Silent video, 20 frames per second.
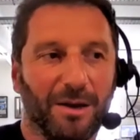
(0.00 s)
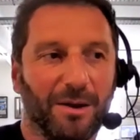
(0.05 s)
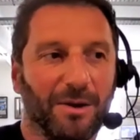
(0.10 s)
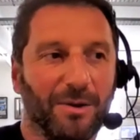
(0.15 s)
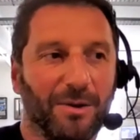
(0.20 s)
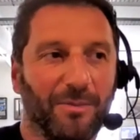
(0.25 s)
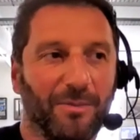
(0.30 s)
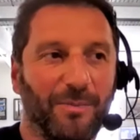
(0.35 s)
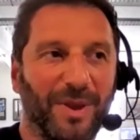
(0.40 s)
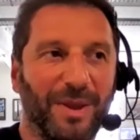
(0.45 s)

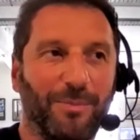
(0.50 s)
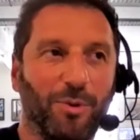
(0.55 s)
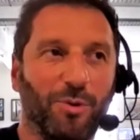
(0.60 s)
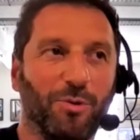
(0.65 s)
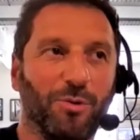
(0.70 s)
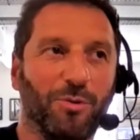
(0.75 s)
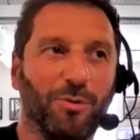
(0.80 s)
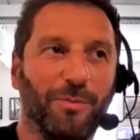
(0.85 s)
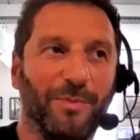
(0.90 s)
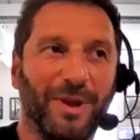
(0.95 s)

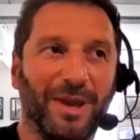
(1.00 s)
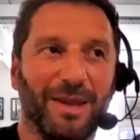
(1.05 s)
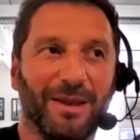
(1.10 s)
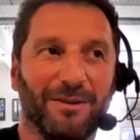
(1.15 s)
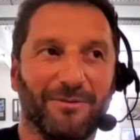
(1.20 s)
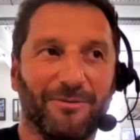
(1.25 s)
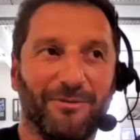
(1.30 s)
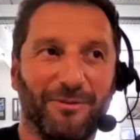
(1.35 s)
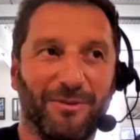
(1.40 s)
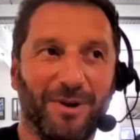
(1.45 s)
people
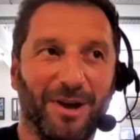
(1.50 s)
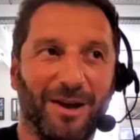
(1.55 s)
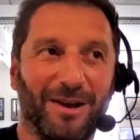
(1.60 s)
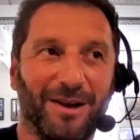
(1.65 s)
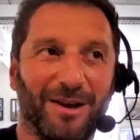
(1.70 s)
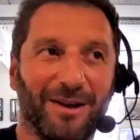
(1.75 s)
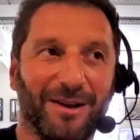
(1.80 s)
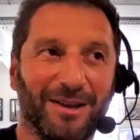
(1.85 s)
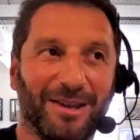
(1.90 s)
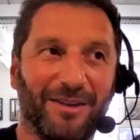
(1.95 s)
being
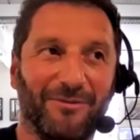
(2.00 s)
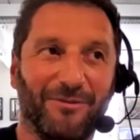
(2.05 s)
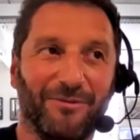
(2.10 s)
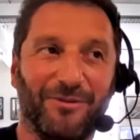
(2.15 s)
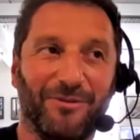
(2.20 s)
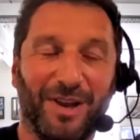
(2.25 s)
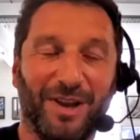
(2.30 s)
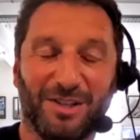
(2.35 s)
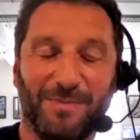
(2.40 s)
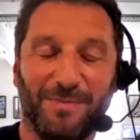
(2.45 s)
given
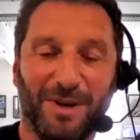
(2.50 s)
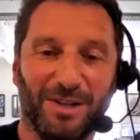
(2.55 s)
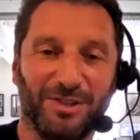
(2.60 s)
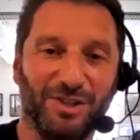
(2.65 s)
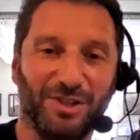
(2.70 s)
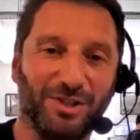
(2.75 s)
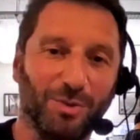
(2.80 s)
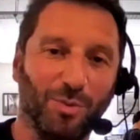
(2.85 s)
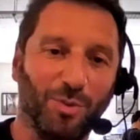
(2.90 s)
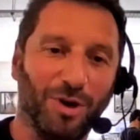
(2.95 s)
flexibility
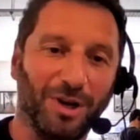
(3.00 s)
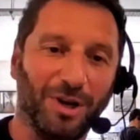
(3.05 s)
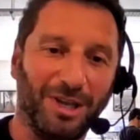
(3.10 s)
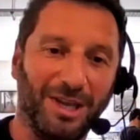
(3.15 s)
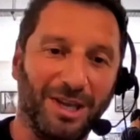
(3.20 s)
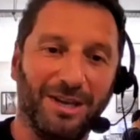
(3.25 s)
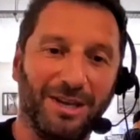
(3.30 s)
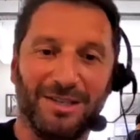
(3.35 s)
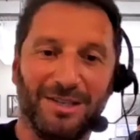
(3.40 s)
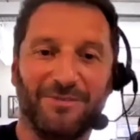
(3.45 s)
to work
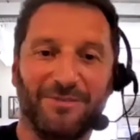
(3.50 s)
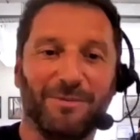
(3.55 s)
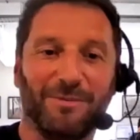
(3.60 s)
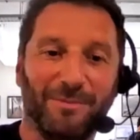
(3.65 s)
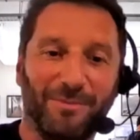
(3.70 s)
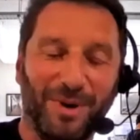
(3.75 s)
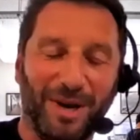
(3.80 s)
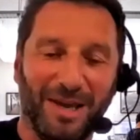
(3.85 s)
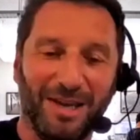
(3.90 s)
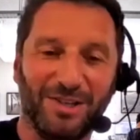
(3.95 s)
in a different
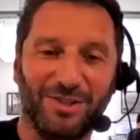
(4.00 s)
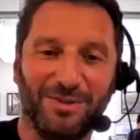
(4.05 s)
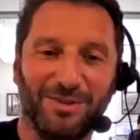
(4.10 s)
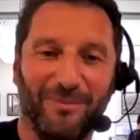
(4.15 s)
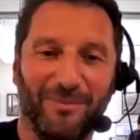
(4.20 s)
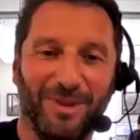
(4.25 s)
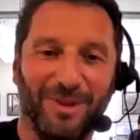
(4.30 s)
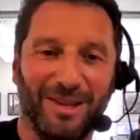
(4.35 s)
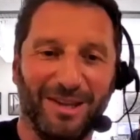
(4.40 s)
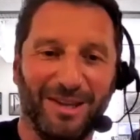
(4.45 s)
place. I
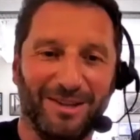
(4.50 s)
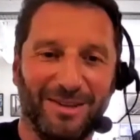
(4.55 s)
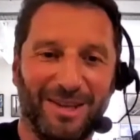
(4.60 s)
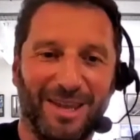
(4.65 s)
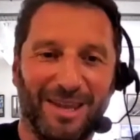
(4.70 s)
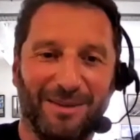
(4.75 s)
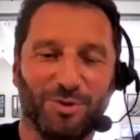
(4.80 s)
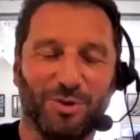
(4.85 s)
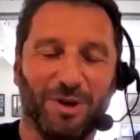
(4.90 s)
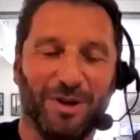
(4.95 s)
mean, they
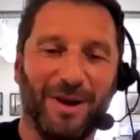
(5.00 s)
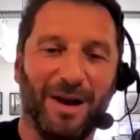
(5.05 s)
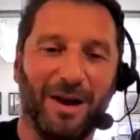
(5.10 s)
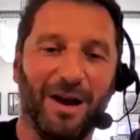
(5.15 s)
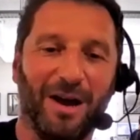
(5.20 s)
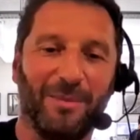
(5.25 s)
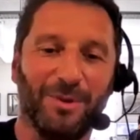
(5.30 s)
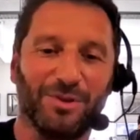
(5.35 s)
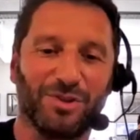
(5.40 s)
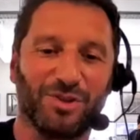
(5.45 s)
keep talking about
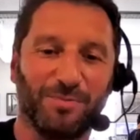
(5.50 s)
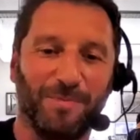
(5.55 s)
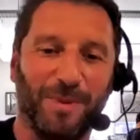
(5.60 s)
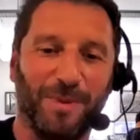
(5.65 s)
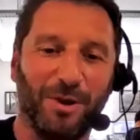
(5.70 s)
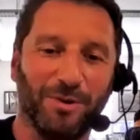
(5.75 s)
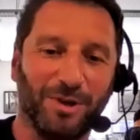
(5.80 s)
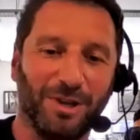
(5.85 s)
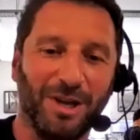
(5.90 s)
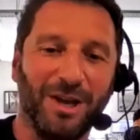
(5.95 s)
hub and
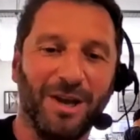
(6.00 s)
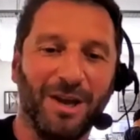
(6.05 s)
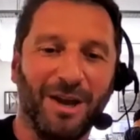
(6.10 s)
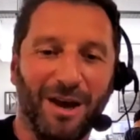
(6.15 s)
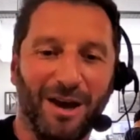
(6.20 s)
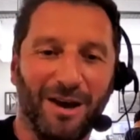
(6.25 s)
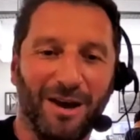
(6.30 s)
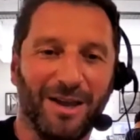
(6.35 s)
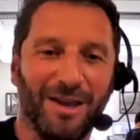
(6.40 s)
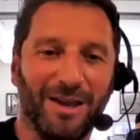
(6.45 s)
spoke.
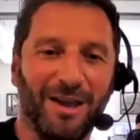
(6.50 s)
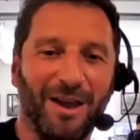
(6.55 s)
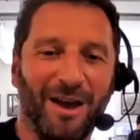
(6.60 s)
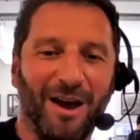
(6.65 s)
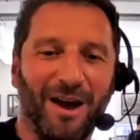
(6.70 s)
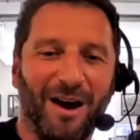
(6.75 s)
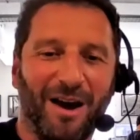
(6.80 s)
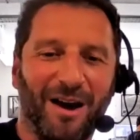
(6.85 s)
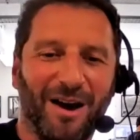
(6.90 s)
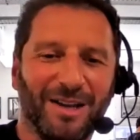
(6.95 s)
I
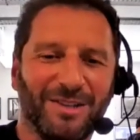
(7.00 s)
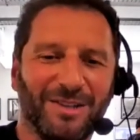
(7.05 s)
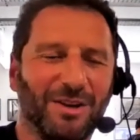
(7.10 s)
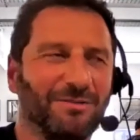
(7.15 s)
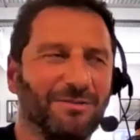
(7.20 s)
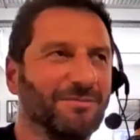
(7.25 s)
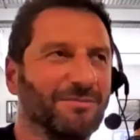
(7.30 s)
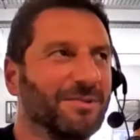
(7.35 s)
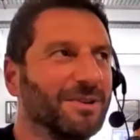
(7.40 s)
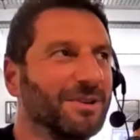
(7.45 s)

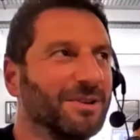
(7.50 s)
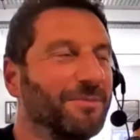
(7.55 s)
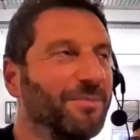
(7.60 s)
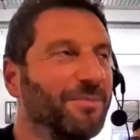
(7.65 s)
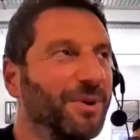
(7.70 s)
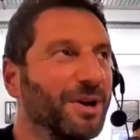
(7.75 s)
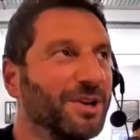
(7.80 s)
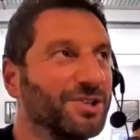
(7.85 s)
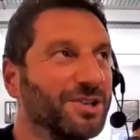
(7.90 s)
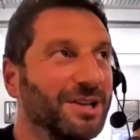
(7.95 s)
don't
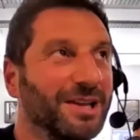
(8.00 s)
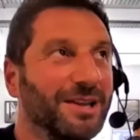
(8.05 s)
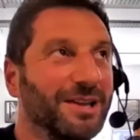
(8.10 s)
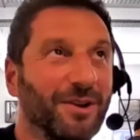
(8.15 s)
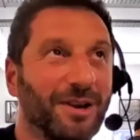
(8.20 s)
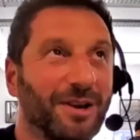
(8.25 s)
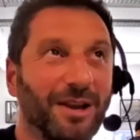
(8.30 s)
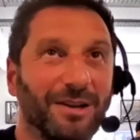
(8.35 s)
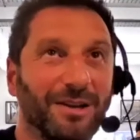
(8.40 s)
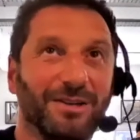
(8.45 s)
personally, for
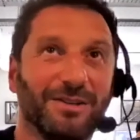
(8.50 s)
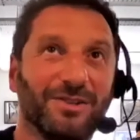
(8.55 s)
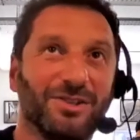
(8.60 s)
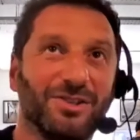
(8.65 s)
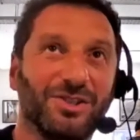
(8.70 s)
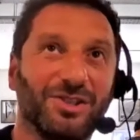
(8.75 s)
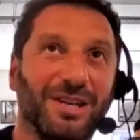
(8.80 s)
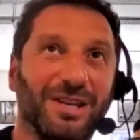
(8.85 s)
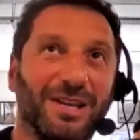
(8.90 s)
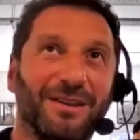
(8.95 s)
London,
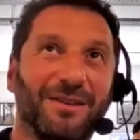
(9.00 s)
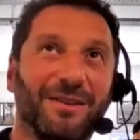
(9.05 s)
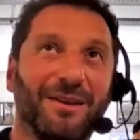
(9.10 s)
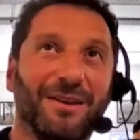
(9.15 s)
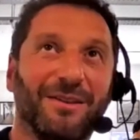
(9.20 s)
see that